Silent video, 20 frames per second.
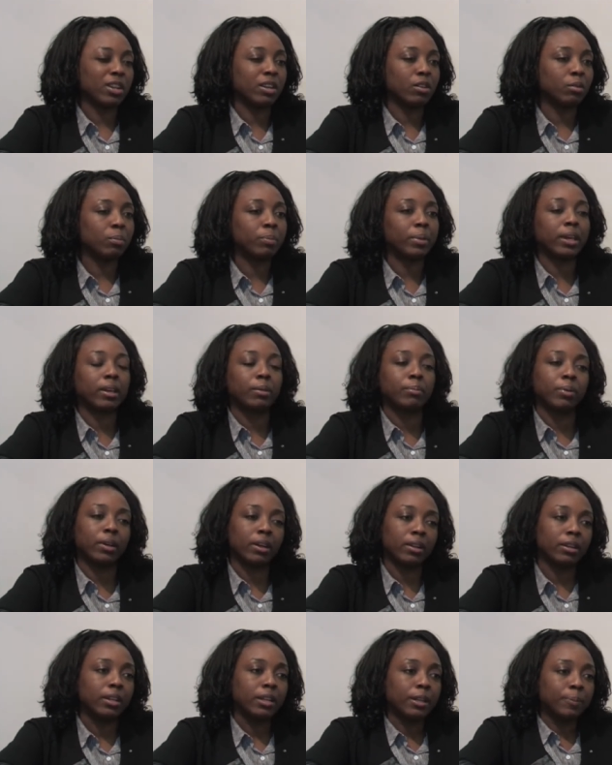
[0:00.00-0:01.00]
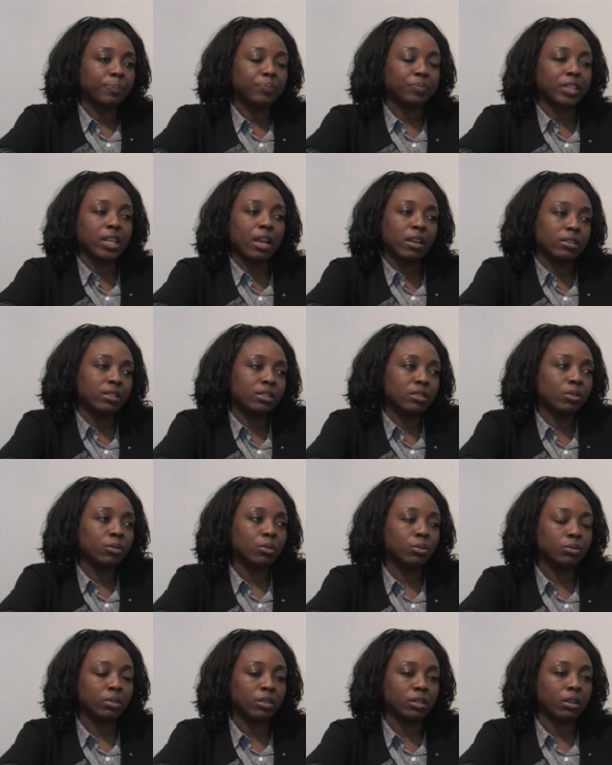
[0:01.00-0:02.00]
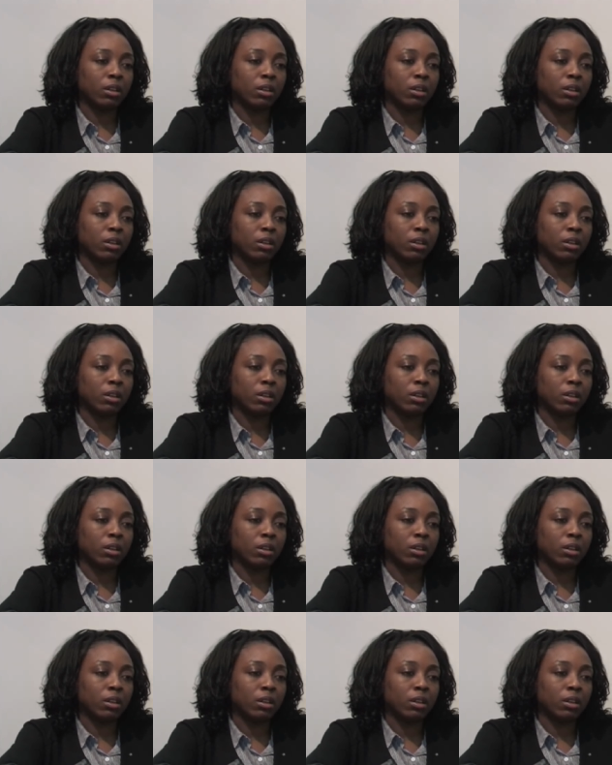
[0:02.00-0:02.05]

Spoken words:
little bit, but I'll still